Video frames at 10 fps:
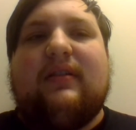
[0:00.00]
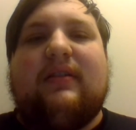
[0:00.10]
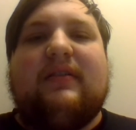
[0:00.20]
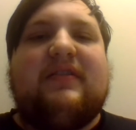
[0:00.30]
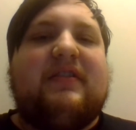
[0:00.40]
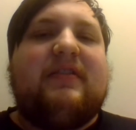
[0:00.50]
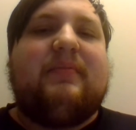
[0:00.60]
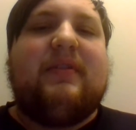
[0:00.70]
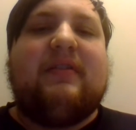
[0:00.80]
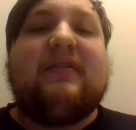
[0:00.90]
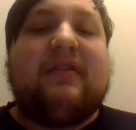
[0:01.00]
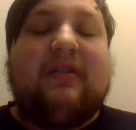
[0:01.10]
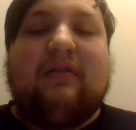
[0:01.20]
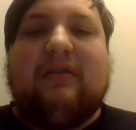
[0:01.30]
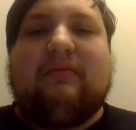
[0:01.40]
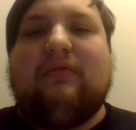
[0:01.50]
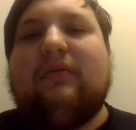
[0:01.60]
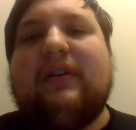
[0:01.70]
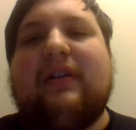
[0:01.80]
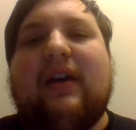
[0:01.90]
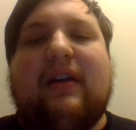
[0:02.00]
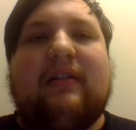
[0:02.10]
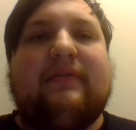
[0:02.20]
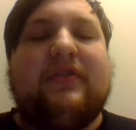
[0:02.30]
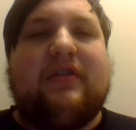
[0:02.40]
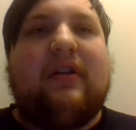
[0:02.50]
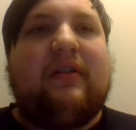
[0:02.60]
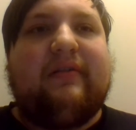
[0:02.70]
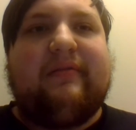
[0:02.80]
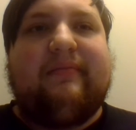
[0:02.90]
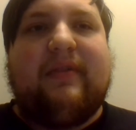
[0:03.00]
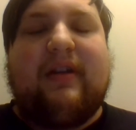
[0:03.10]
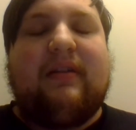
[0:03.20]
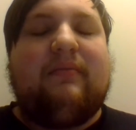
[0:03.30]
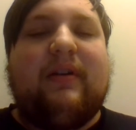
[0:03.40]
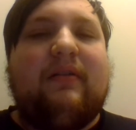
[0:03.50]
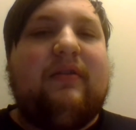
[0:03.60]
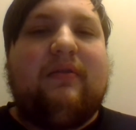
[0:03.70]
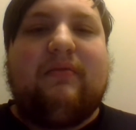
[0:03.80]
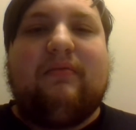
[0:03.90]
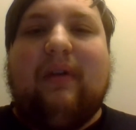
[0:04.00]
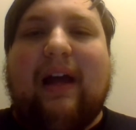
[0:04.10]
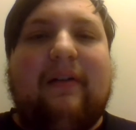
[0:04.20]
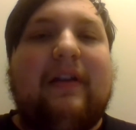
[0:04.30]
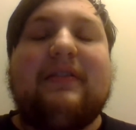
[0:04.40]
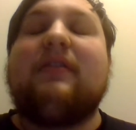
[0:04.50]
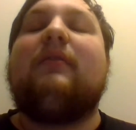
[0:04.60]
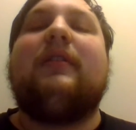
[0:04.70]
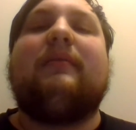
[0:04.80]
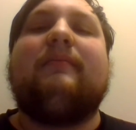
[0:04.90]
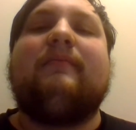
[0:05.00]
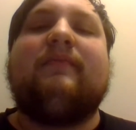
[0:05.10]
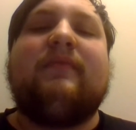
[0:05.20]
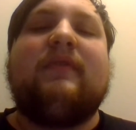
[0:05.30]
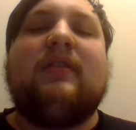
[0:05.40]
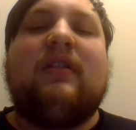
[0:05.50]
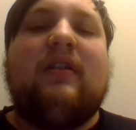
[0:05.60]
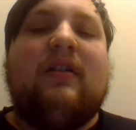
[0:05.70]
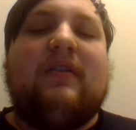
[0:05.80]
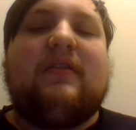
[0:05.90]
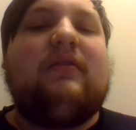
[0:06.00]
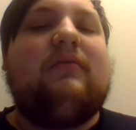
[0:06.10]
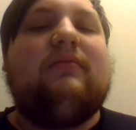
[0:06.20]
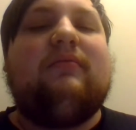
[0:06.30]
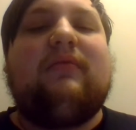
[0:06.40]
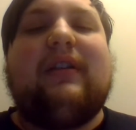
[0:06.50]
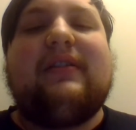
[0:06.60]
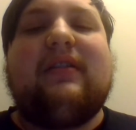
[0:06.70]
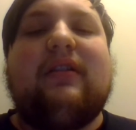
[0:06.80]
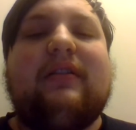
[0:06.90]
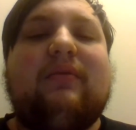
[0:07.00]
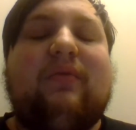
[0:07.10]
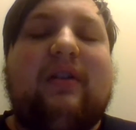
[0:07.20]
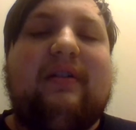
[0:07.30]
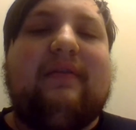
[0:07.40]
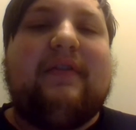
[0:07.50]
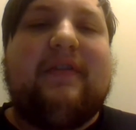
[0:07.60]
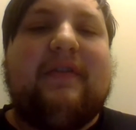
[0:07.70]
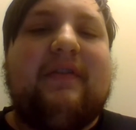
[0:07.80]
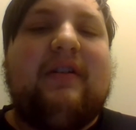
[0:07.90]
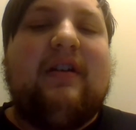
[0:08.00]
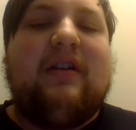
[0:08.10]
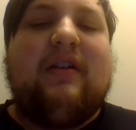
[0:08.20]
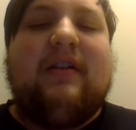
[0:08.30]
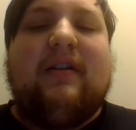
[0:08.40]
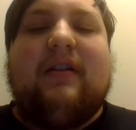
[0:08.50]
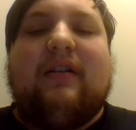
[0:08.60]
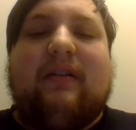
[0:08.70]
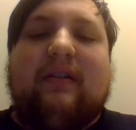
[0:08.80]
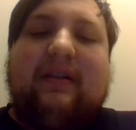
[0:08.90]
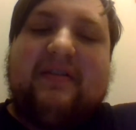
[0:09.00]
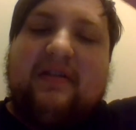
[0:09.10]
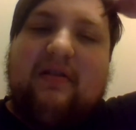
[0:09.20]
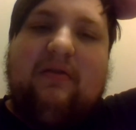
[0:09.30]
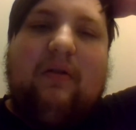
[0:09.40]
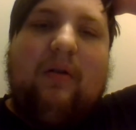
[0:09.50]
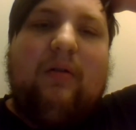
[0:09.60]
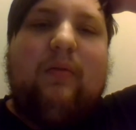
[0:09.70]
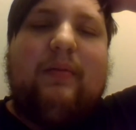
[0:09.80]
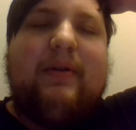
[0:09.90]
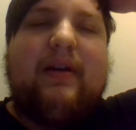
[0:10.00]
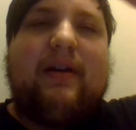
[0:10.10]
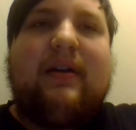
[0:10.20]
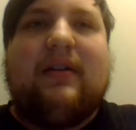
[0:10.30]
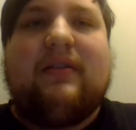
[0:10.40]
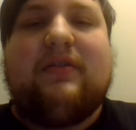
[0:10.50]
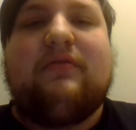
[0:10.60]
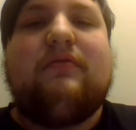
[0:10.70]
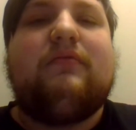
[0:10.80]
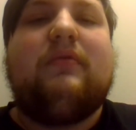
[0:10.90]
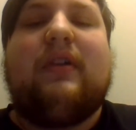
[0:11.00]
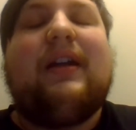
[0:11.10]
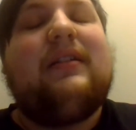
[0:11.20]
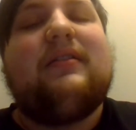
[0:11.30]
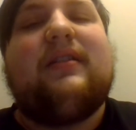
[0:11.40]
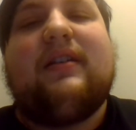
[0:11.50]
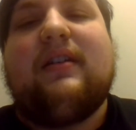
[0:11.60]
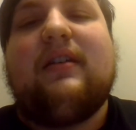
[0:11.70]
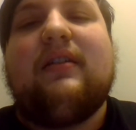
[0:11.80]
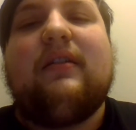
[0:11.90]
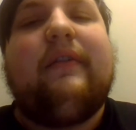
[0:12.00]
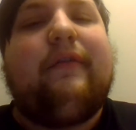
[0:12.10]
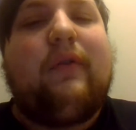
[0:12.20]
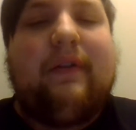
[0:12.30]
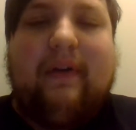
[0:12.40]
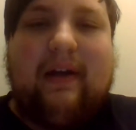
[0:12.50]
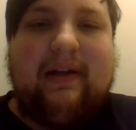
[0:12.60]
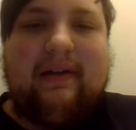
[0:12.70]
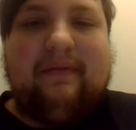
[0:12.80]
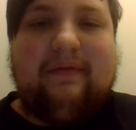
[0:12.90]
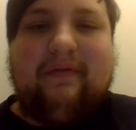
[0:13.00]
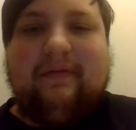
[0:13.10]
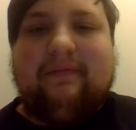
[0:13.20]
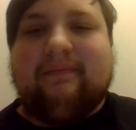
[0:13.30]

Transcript: The CCP is the current ruling head of China, and we all know how that's going. So, let's look at the what ifs. Let's go all the way back to 1945.